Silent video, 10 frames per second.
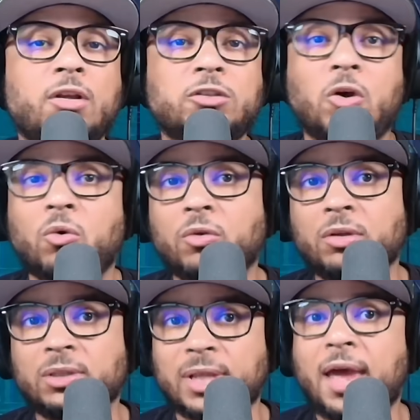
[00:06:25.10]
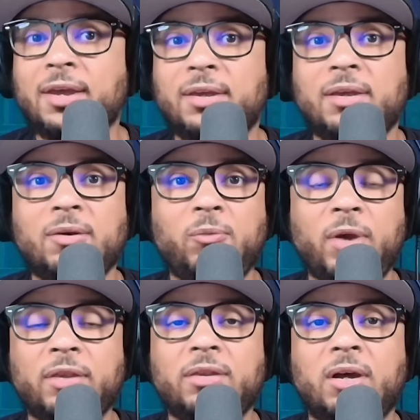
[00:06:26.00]
So like
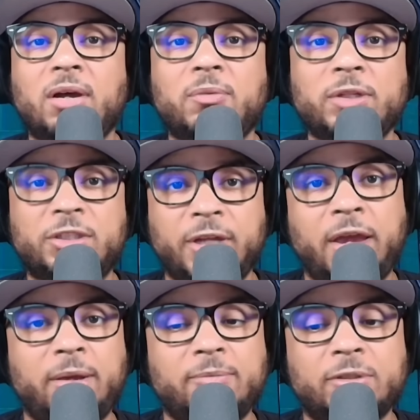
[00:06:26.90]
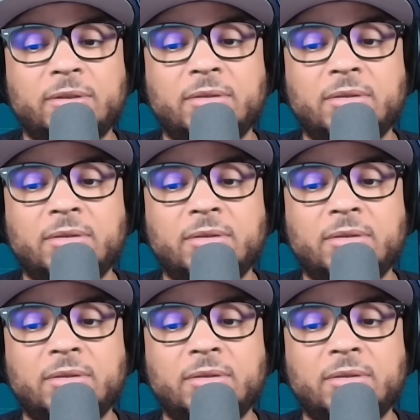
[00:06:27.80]
with James,